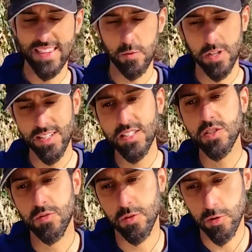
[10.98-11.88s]
and they were
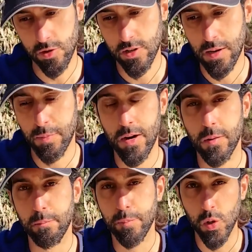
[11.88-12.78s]
interviewing her about
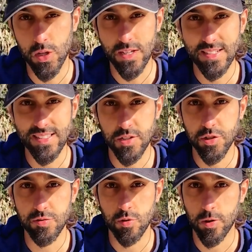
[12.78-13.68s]
a book that
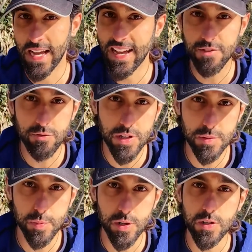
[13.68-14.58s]
she wrote. I haven't read
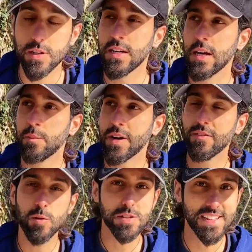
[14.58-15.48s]
the book, but
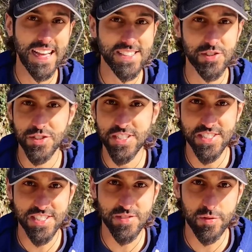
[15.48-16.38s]
I've always liked her.
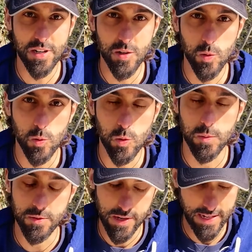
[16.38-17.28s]
She, she's a really cool
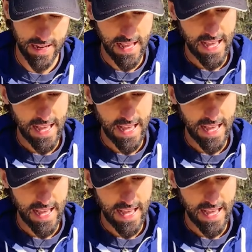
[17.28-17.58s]
woman, right?